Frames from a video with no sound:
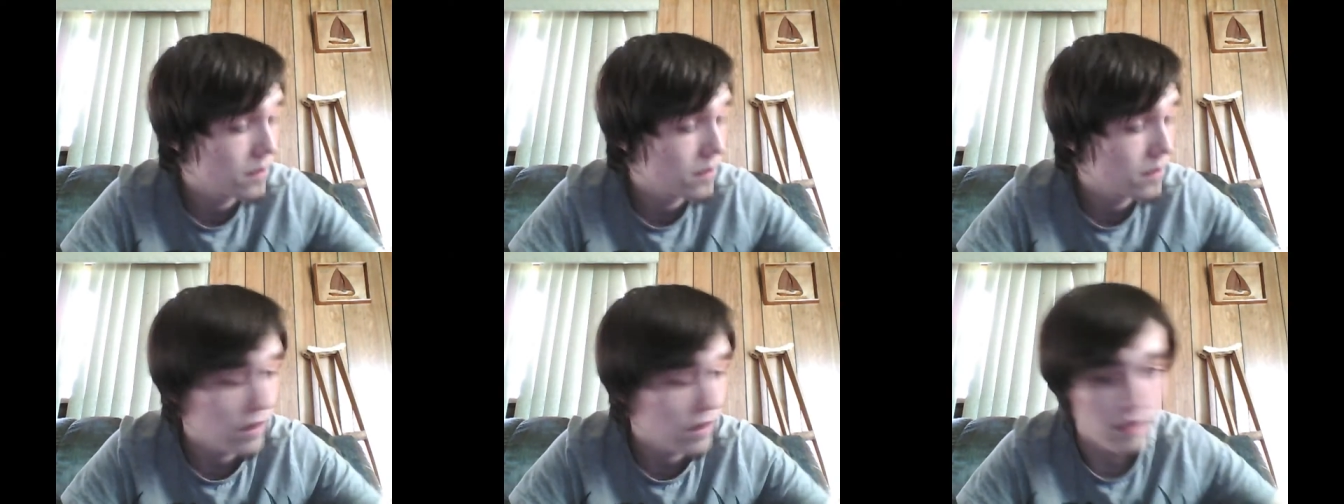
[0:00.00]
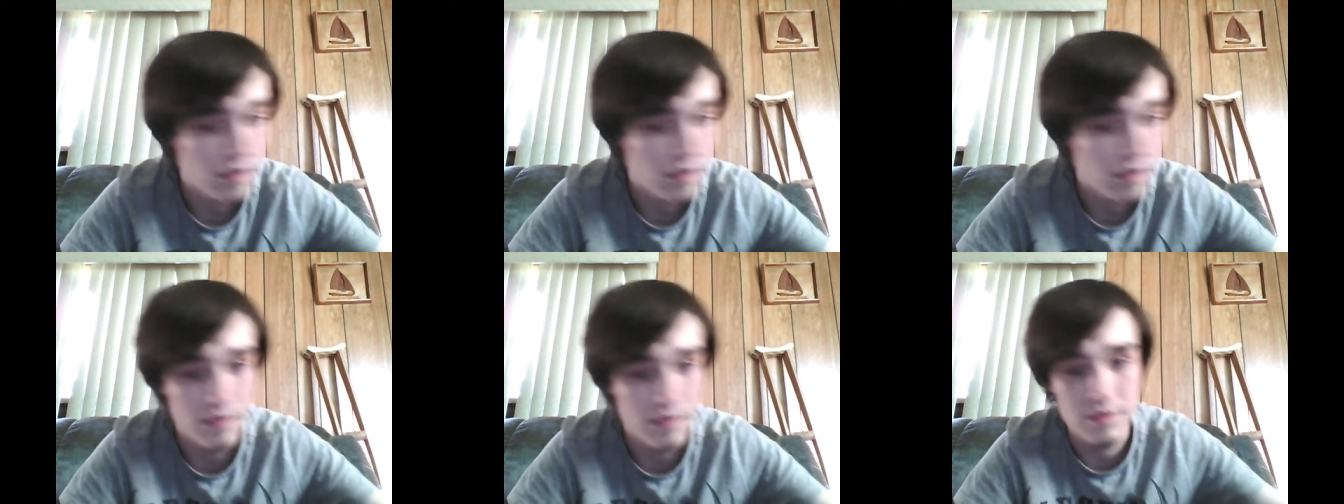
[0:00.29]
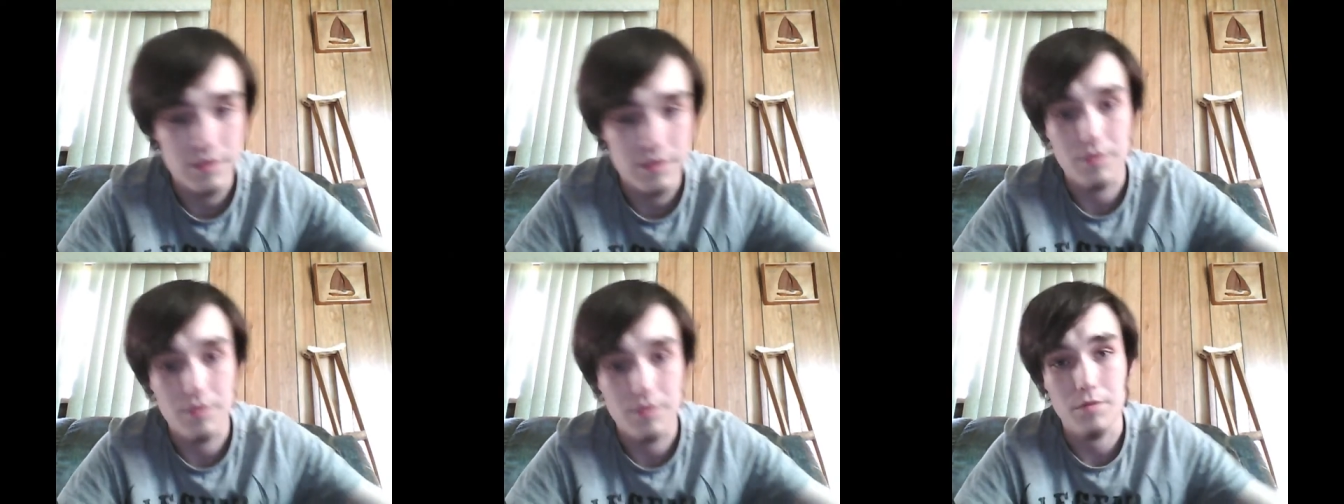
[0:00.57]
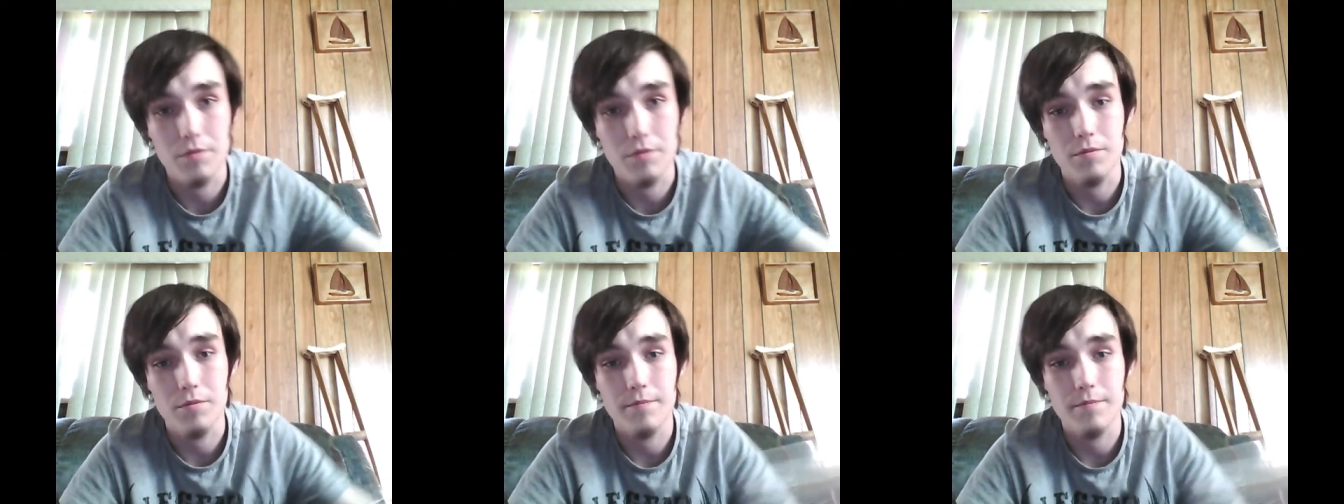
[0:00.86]
Uh,
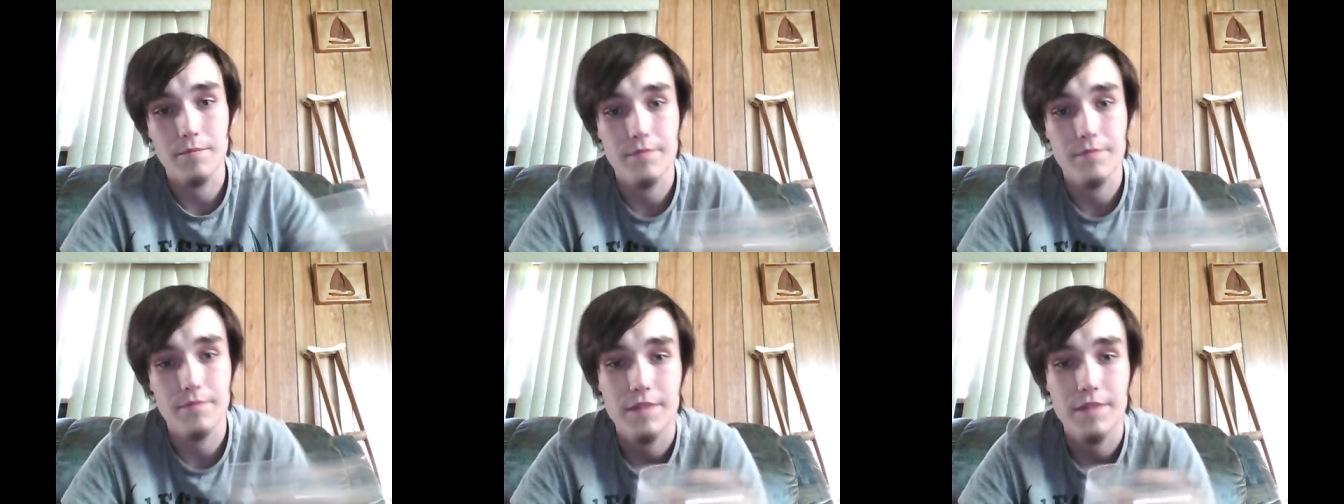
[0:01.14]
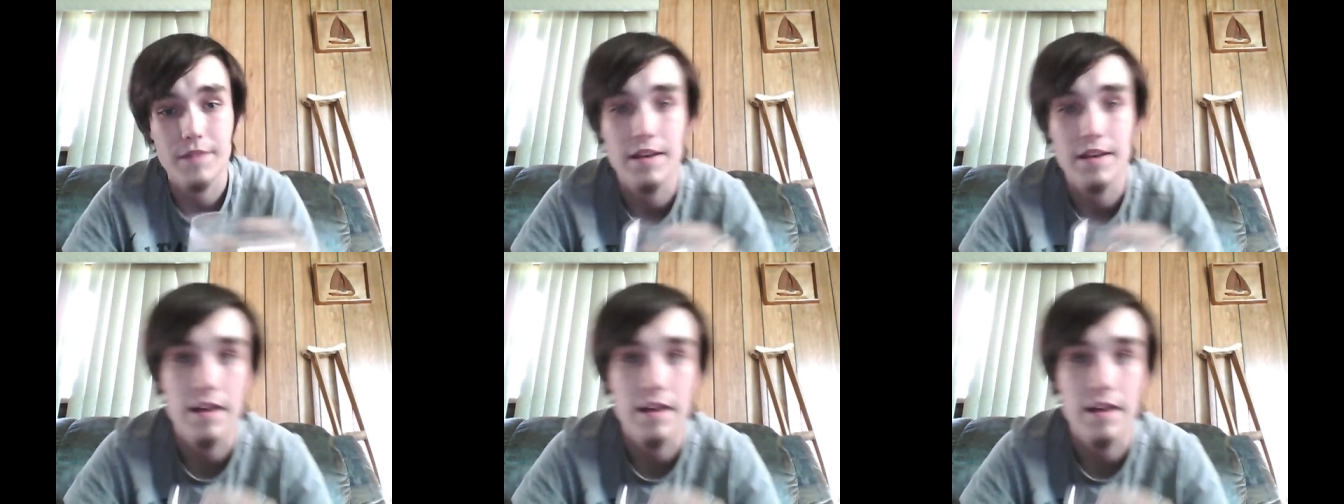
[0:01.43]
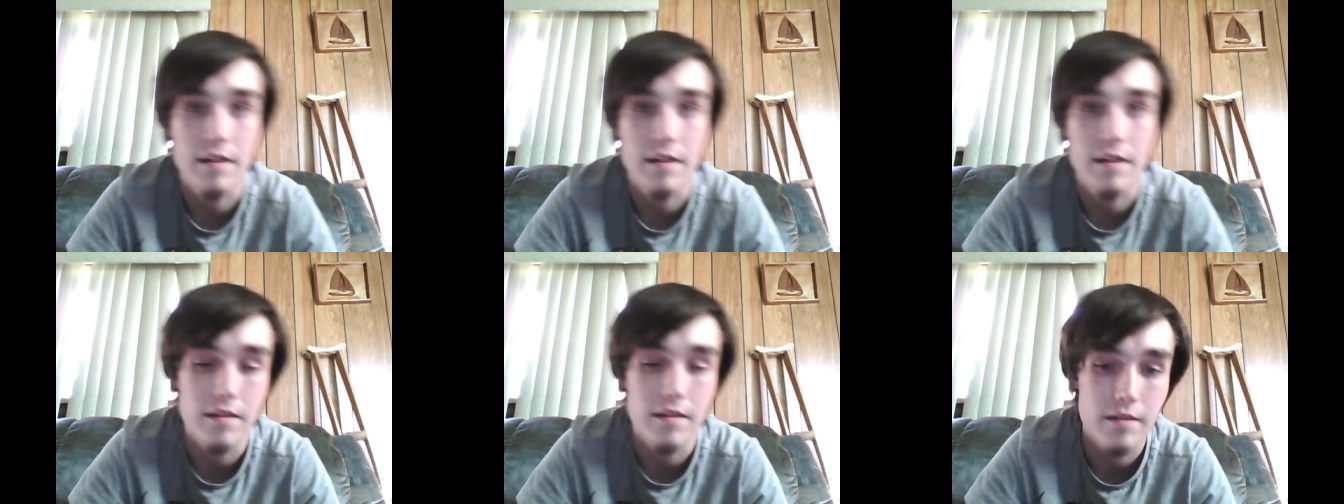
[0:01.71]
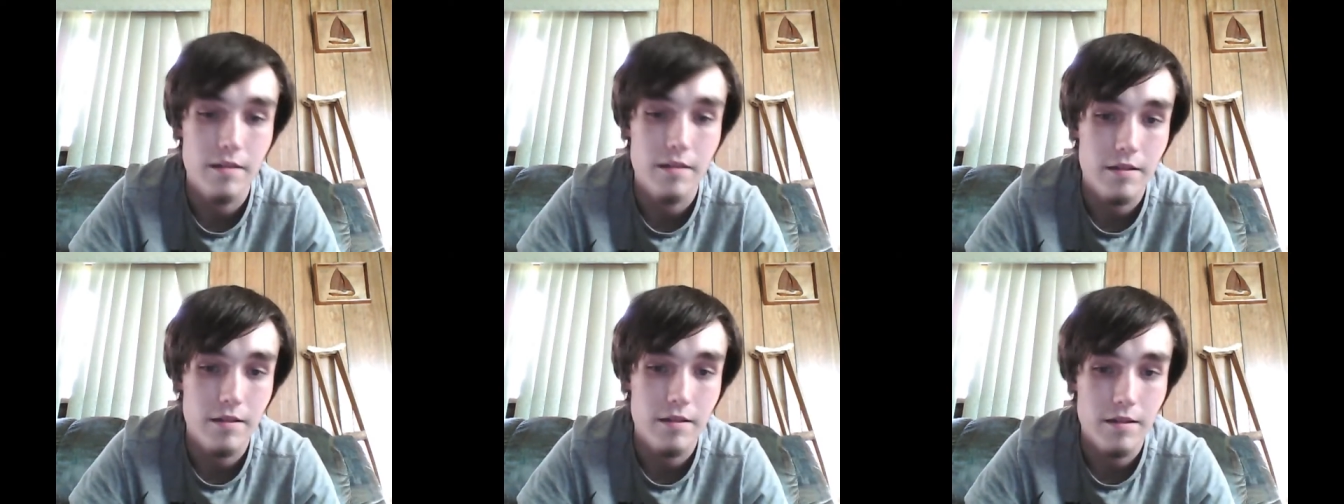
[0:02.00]
so, yeah.
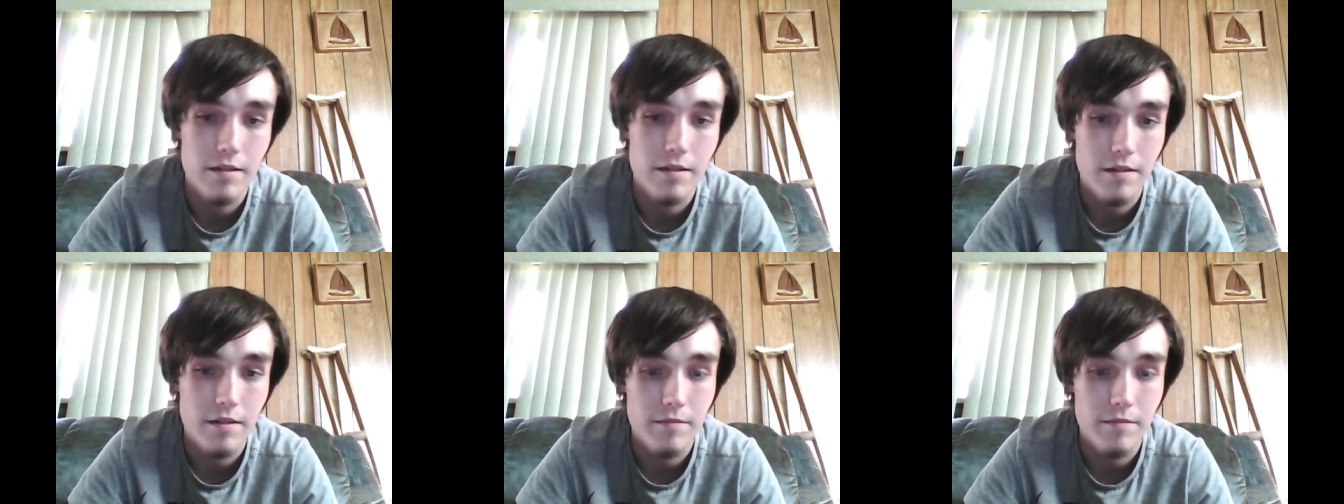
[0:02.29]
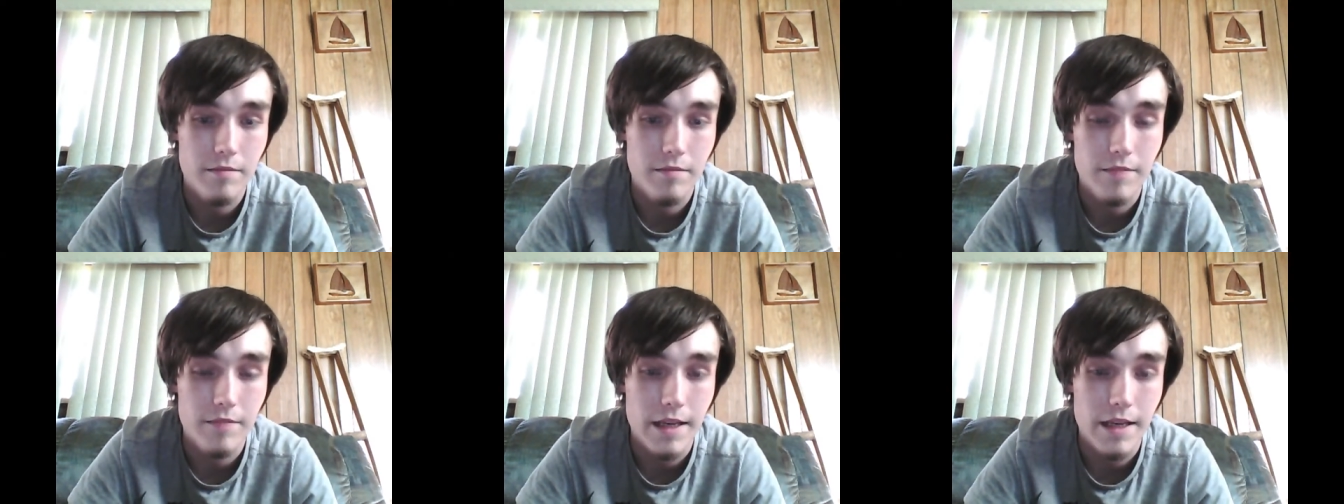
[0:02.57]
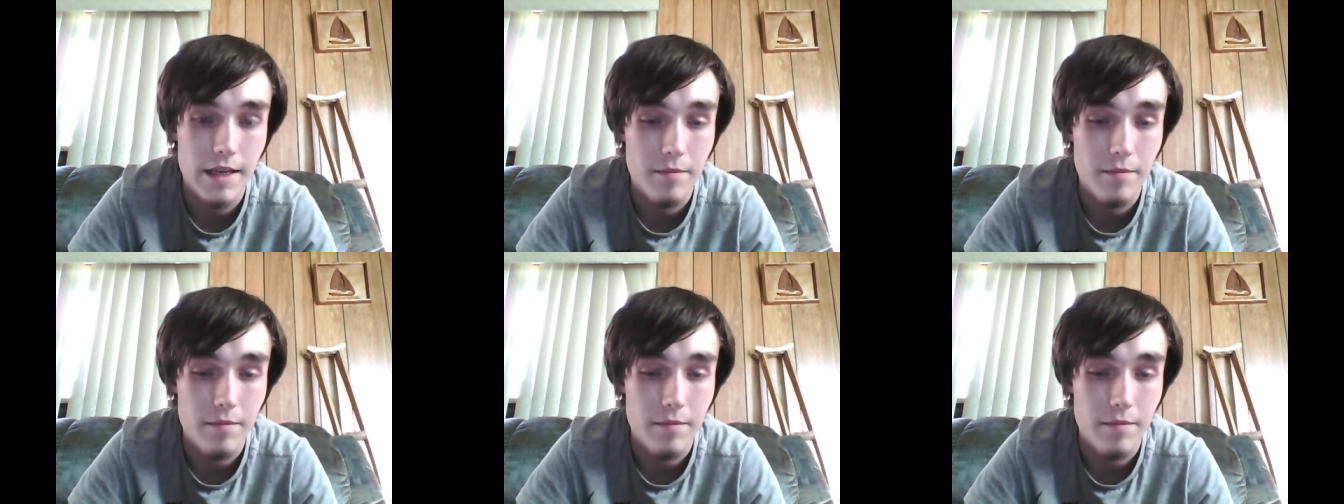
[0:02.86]
And